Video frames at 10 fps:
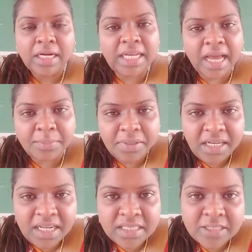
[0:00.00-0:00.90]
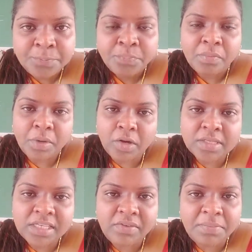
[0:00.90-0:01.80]
Diabetes,
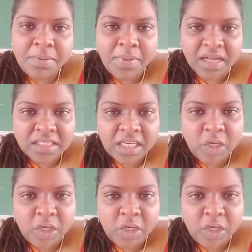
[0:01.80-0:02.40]
because they will be passing